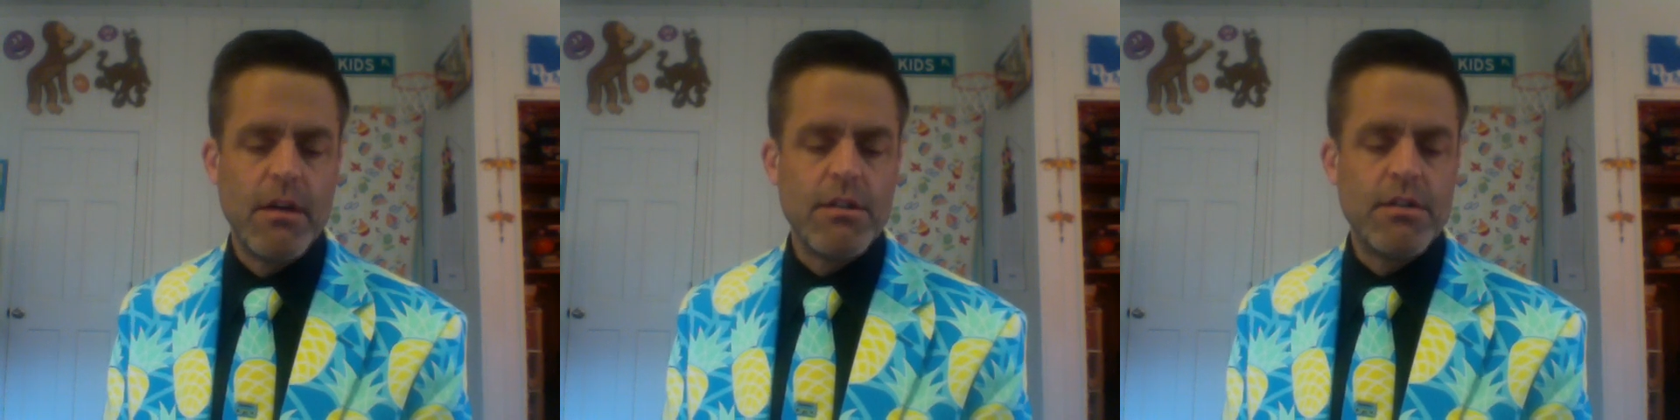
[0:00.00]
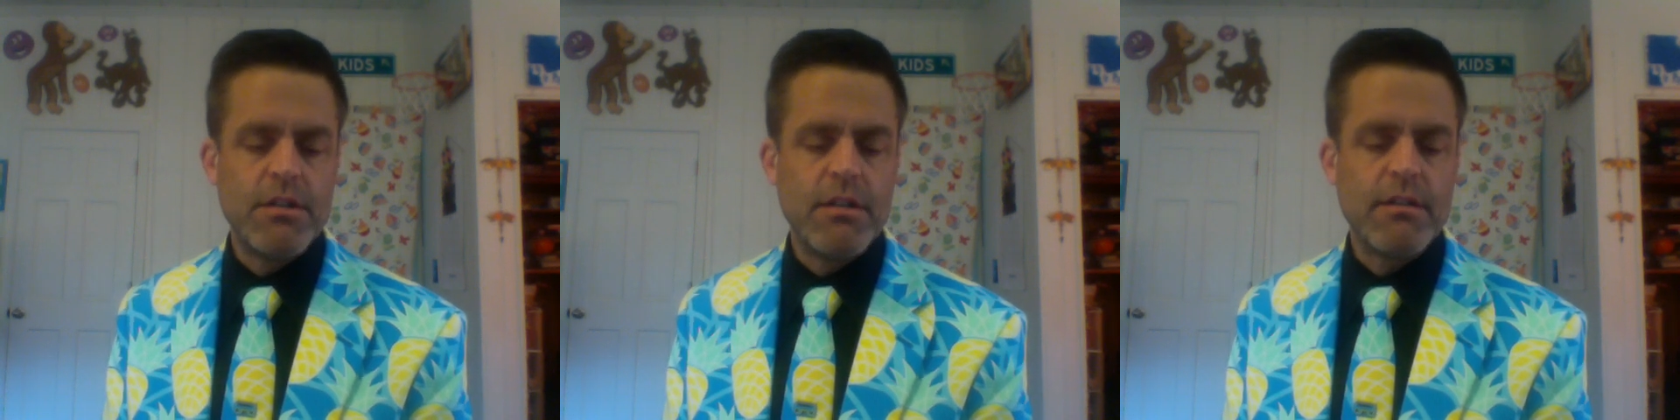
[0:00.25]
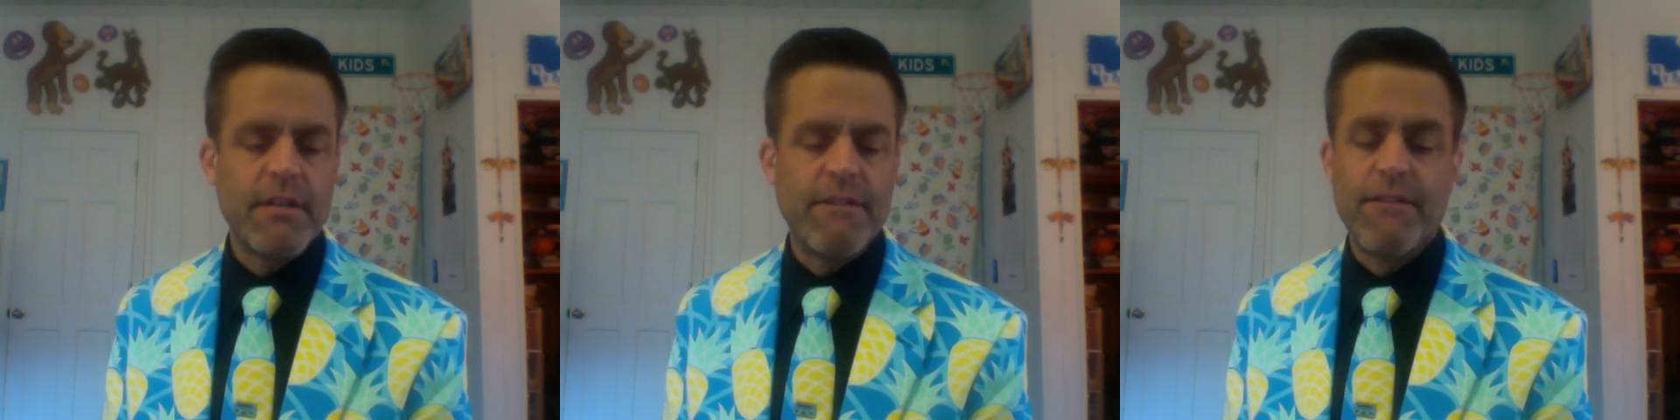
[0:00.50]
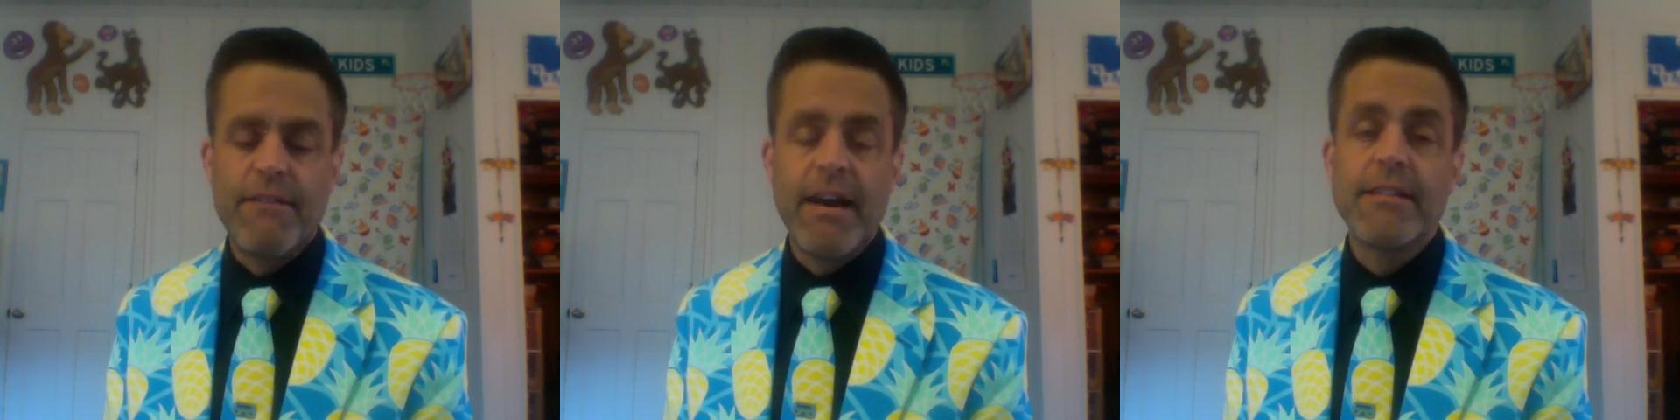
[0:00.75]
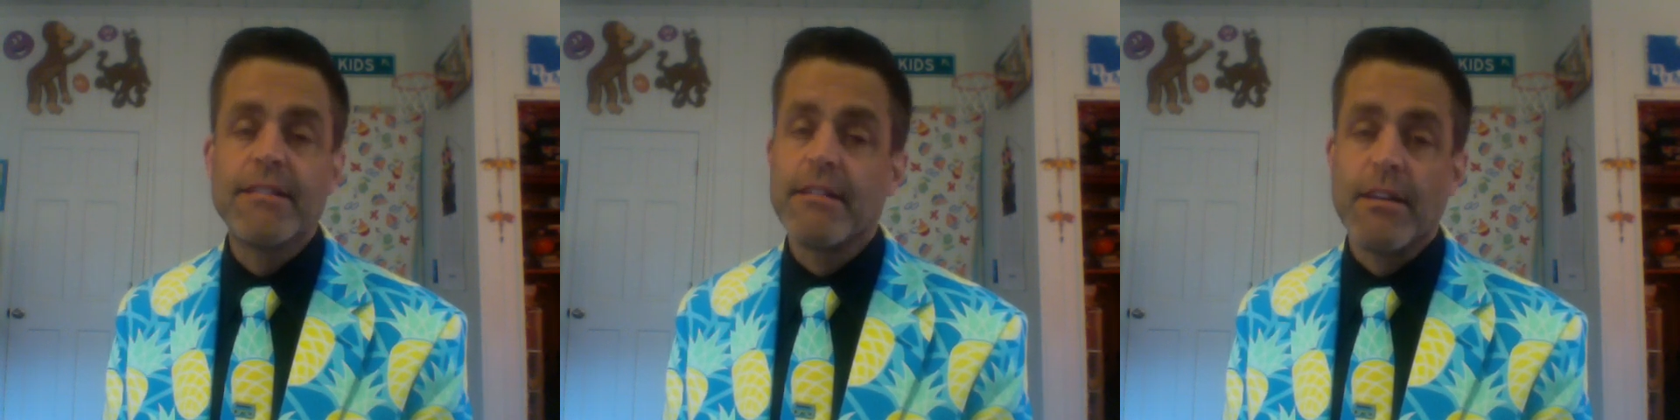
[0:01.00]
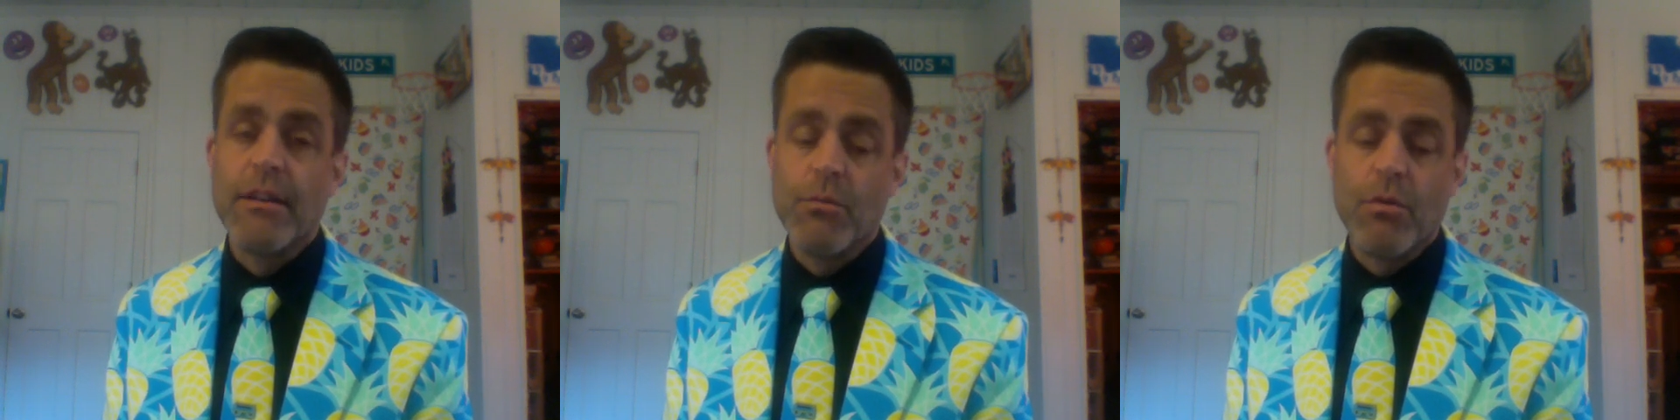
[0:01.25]
"She's a
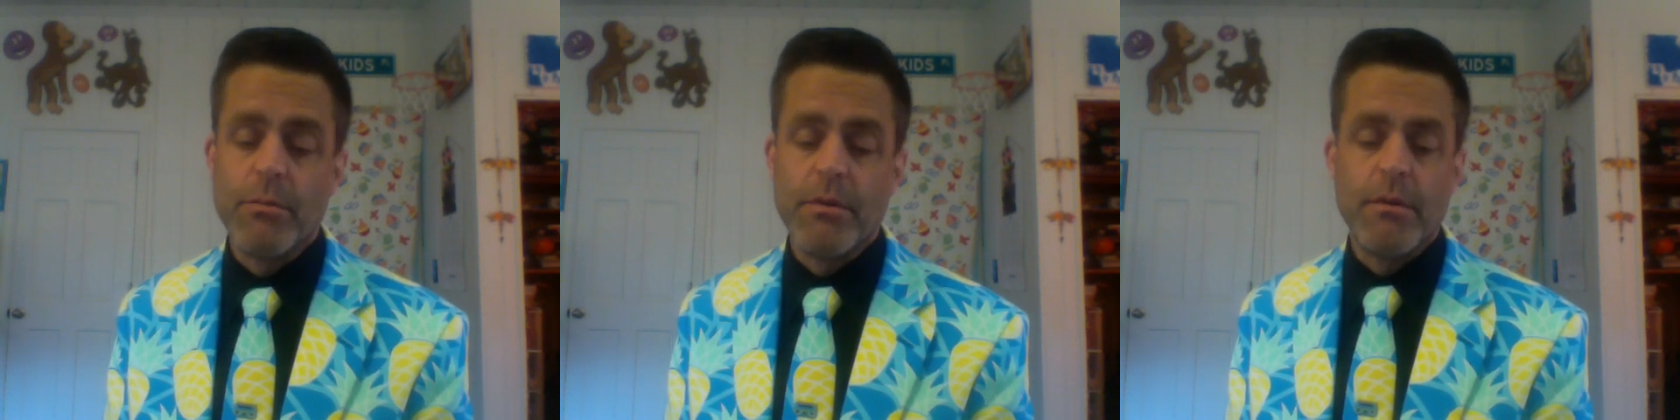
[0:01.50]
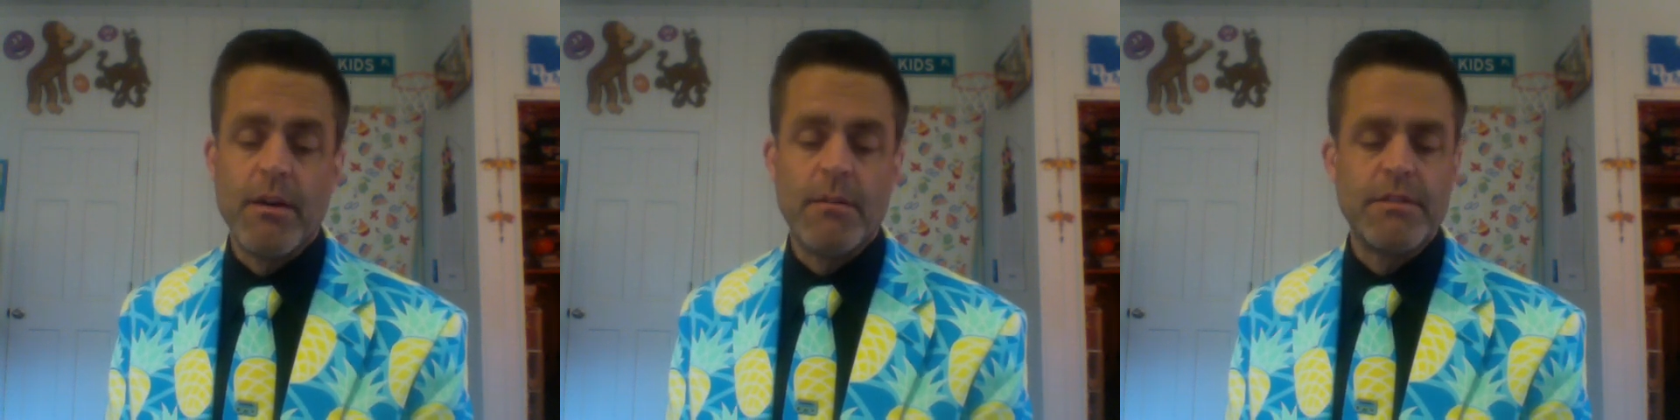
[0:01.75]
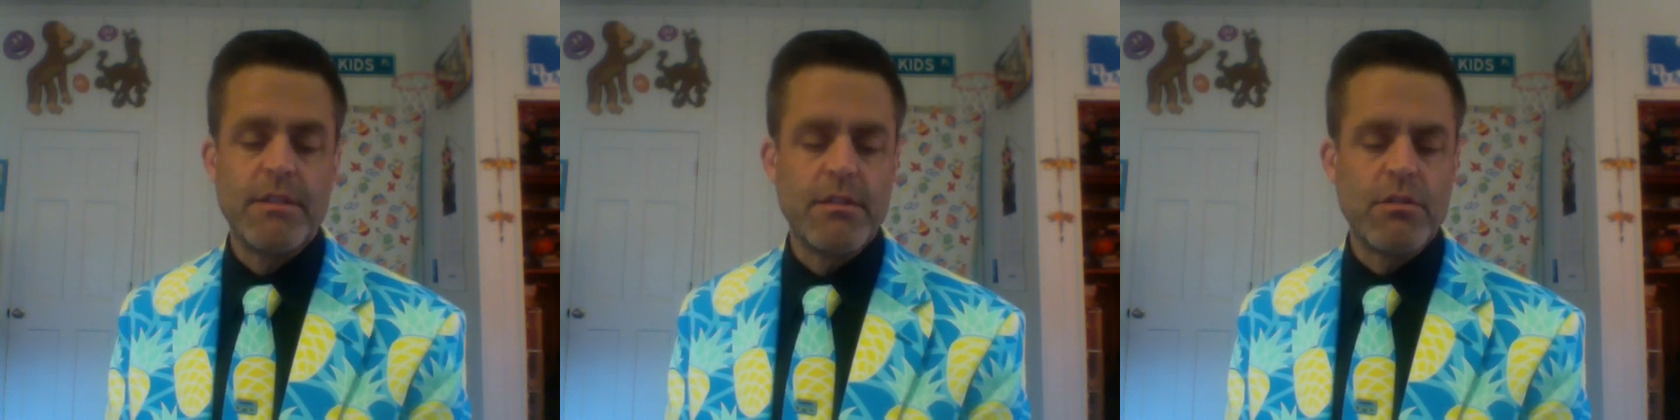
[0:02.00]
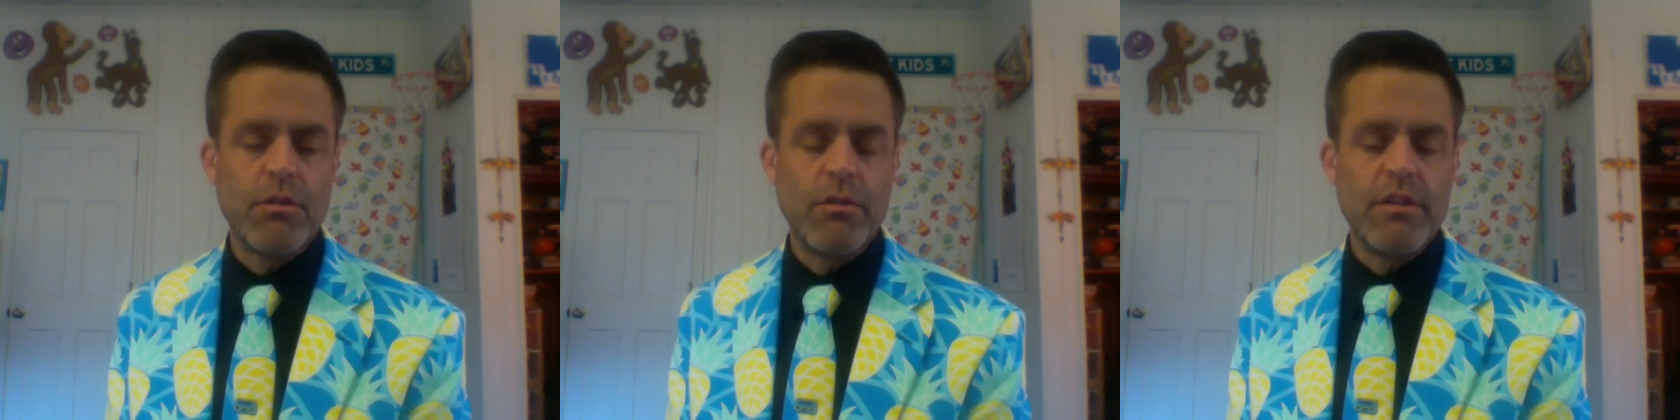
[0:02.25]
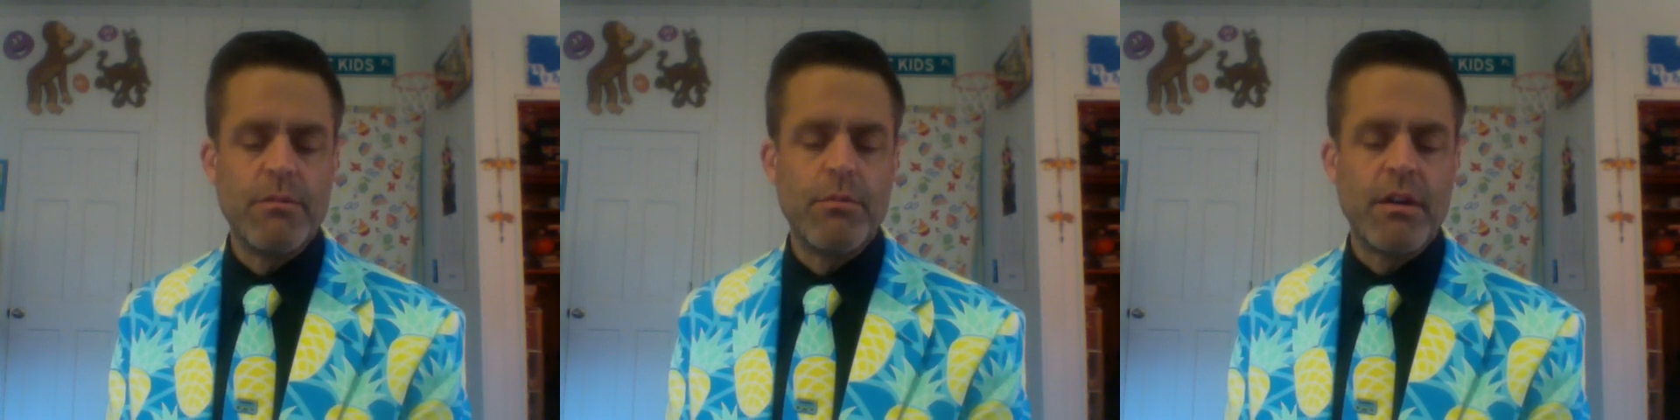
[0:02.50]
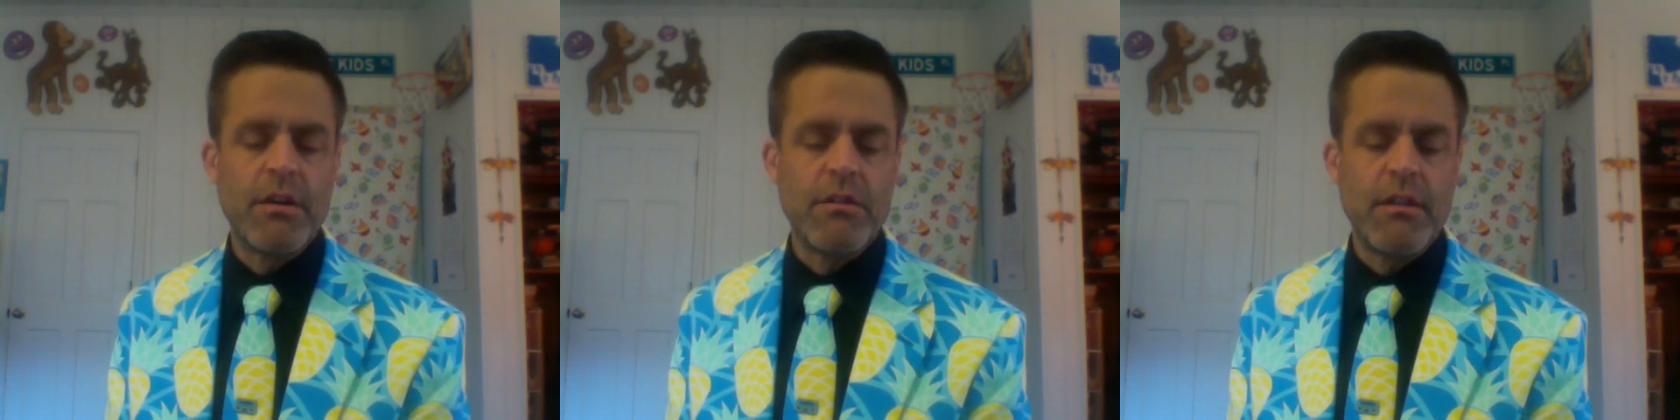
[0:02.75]
fascinating woman," Mom says, holding the
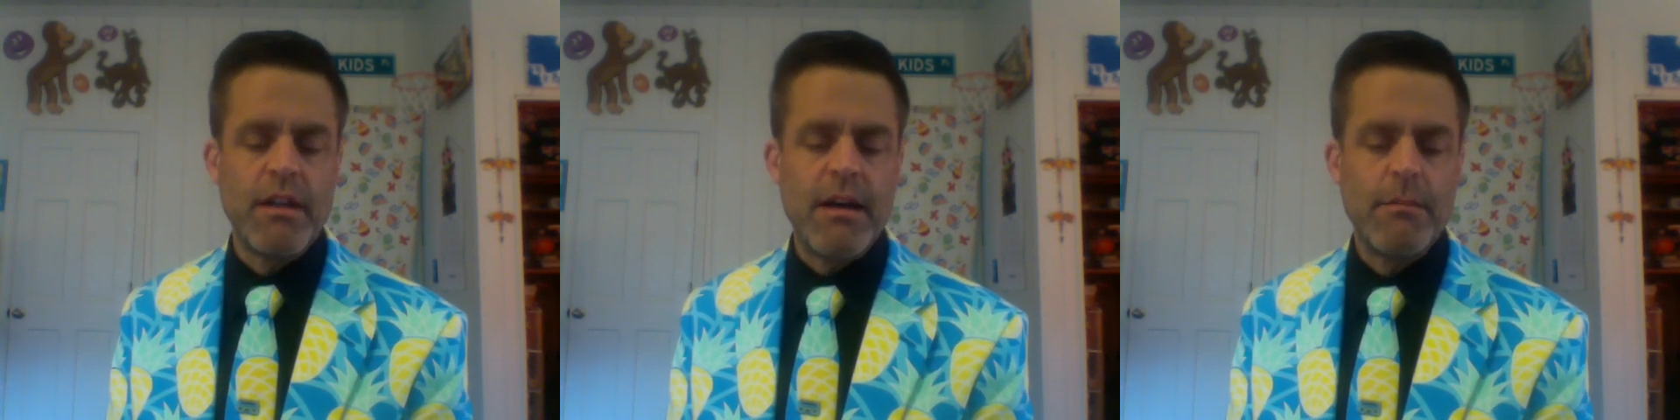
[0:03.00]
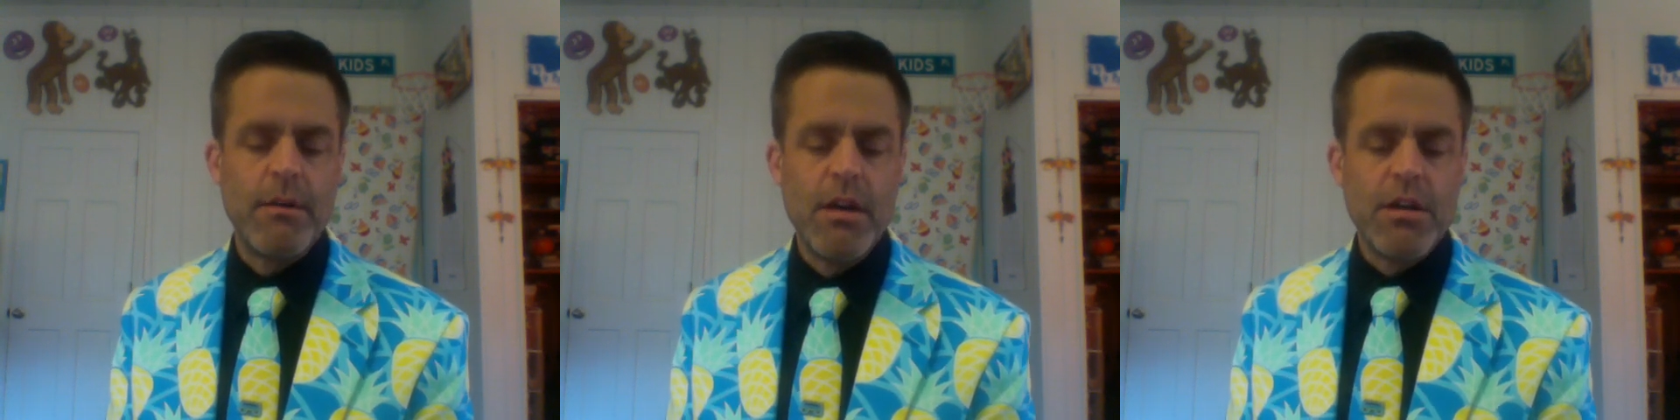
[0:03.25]
book in her lap.